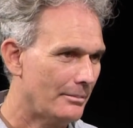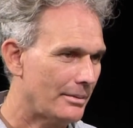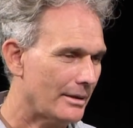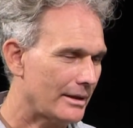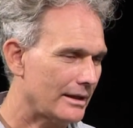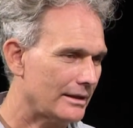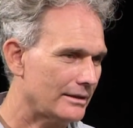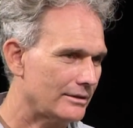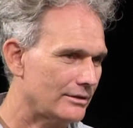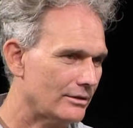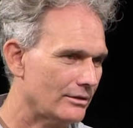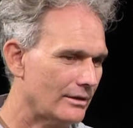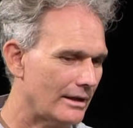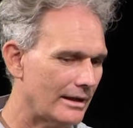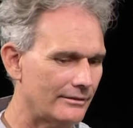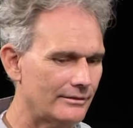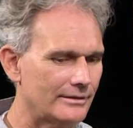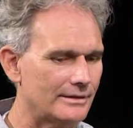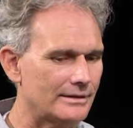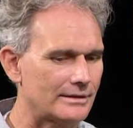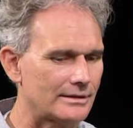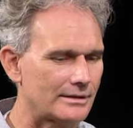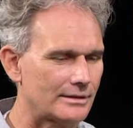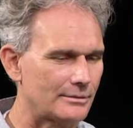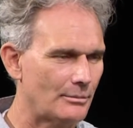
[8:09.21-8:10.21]
But I do have
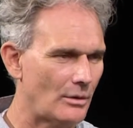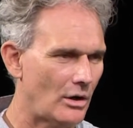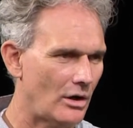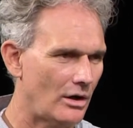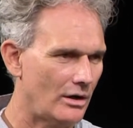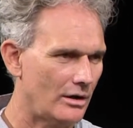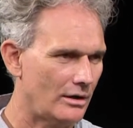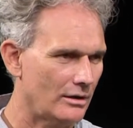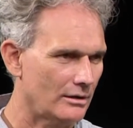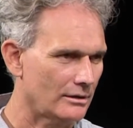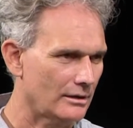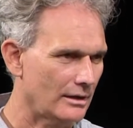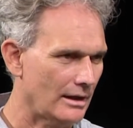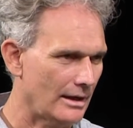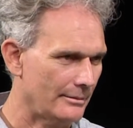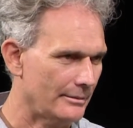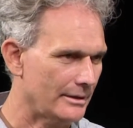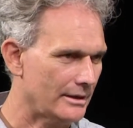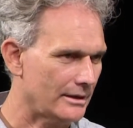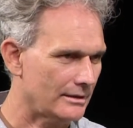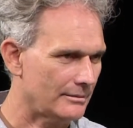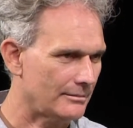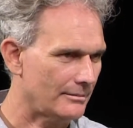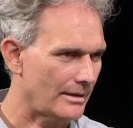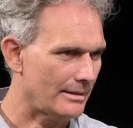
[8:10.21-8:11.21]
a small
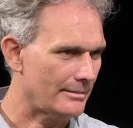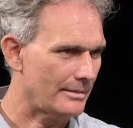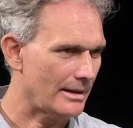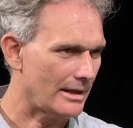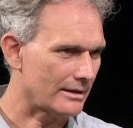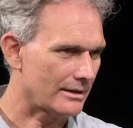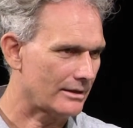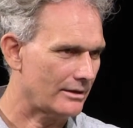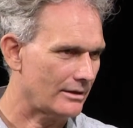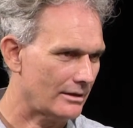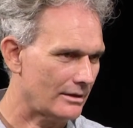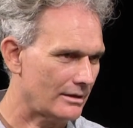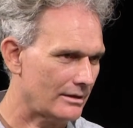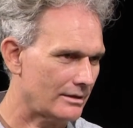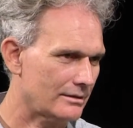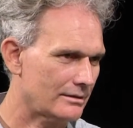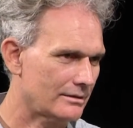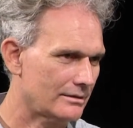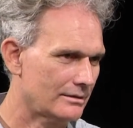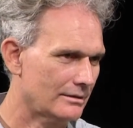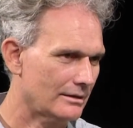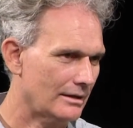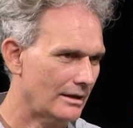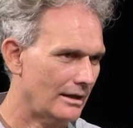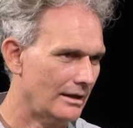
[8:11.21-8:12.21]
lemon in my backyard
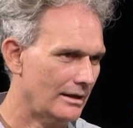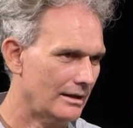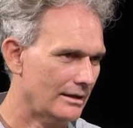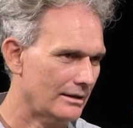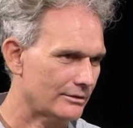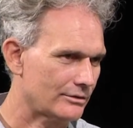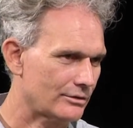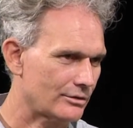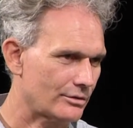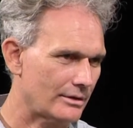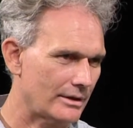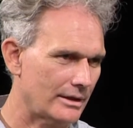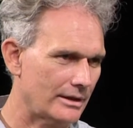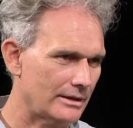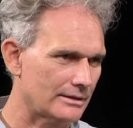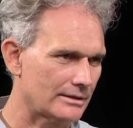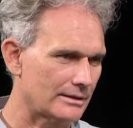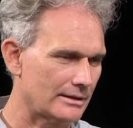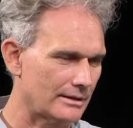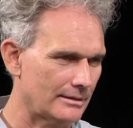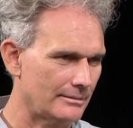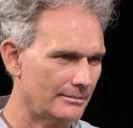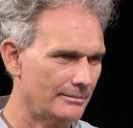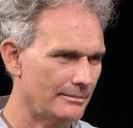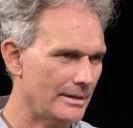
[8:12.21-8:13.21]
tree.
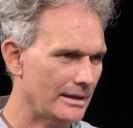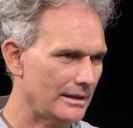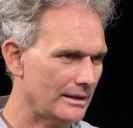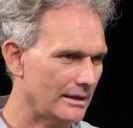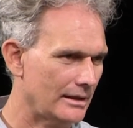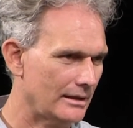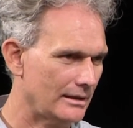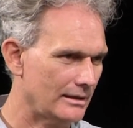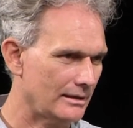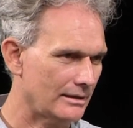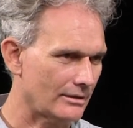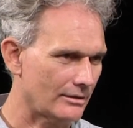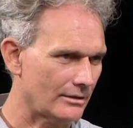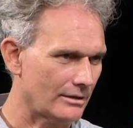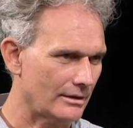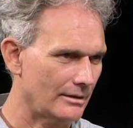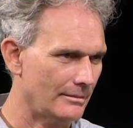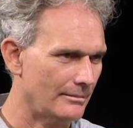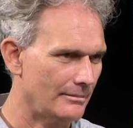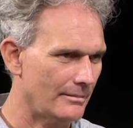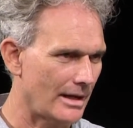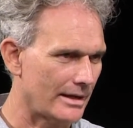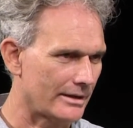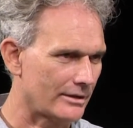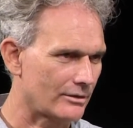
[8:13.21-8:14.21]
It's a mini or a
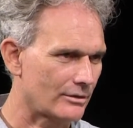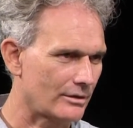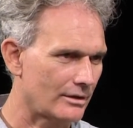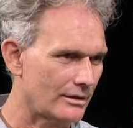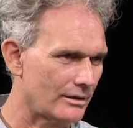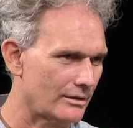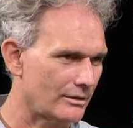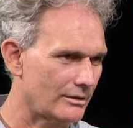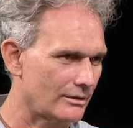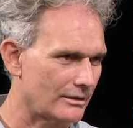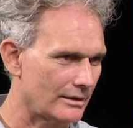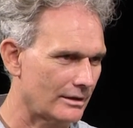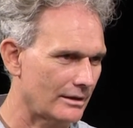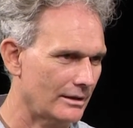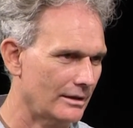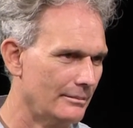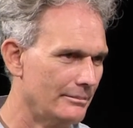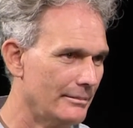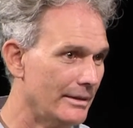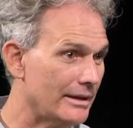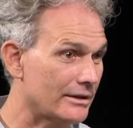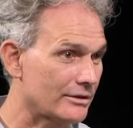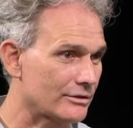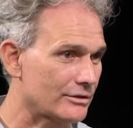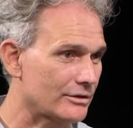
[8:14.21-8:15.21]
micro or a
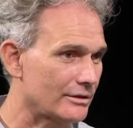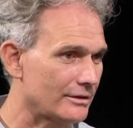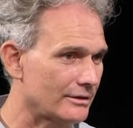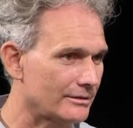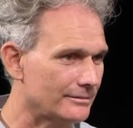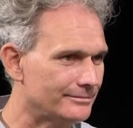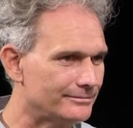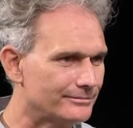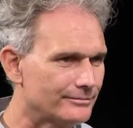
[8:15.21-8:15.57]
miniature.